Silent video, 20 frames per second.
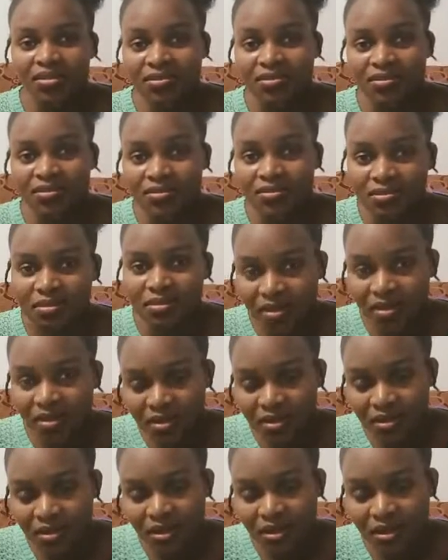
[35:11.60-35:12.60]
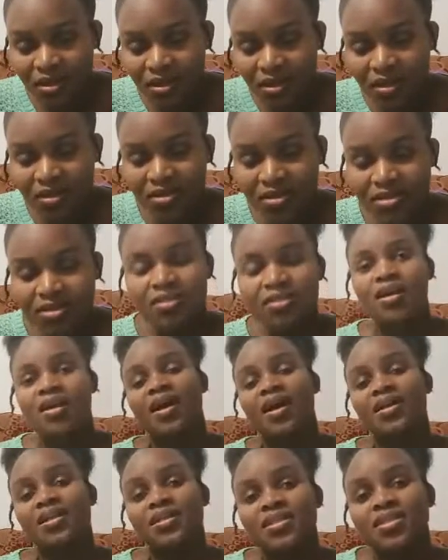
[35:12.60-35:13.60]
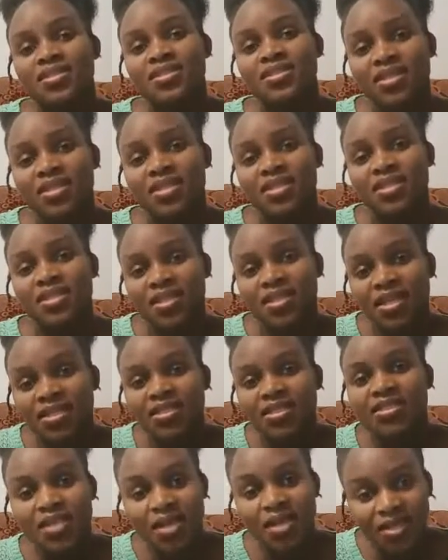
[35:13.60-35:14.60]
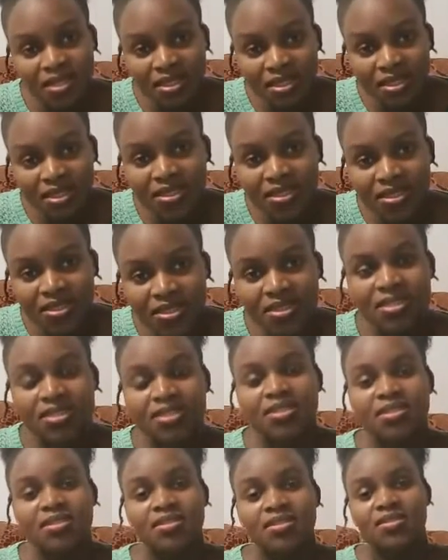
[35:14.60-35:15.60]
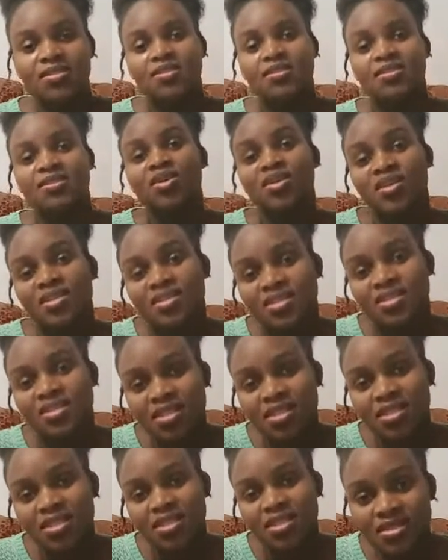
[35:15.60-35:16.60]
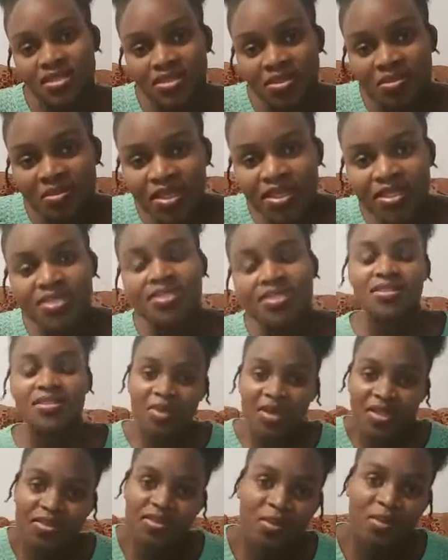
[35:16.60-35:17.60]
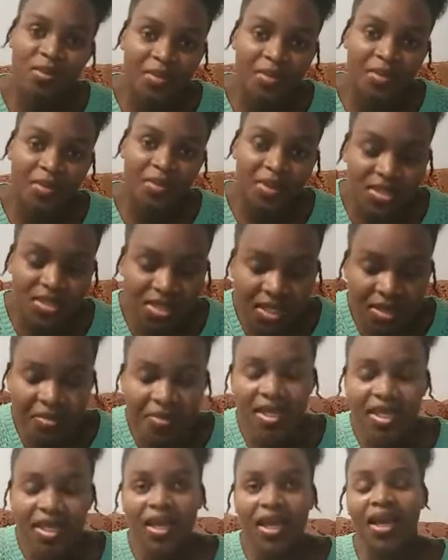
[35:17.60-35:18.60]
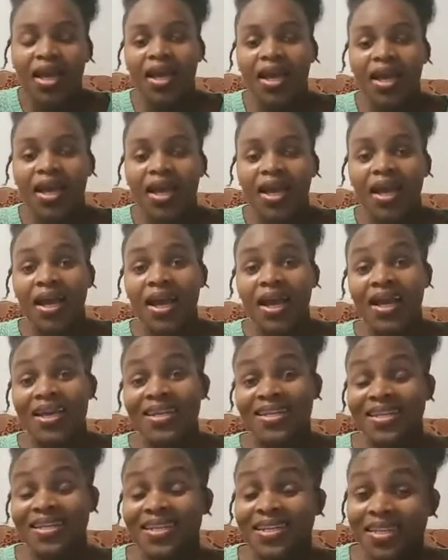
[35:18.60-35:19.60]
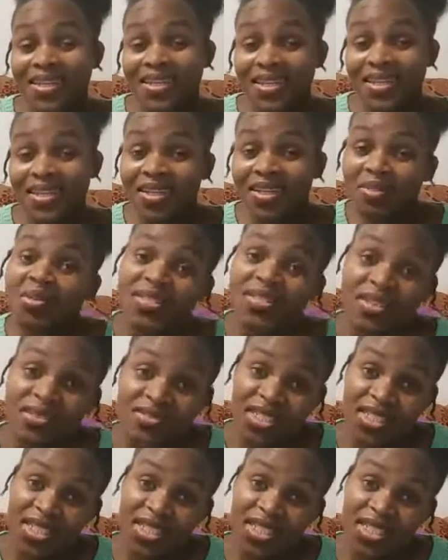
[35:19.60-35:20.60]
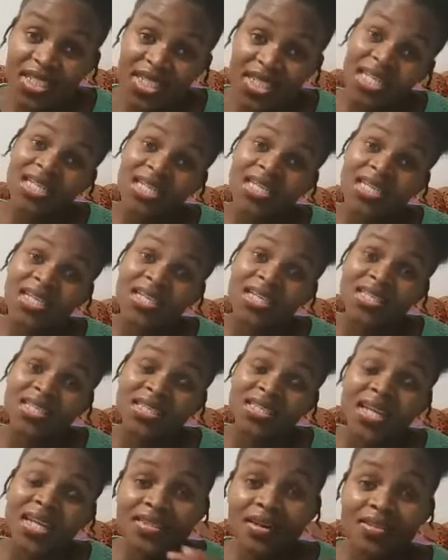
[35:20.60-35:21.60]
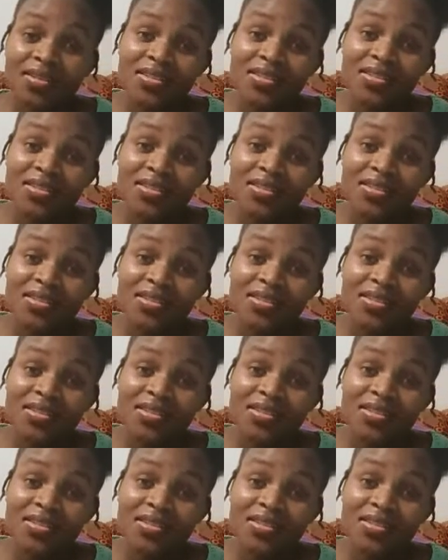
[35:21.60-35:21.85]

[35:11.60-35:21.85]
other doctor, and he said that he's on it. He's gonna send somebody to come and check me. And then in the process of checking, that doctor,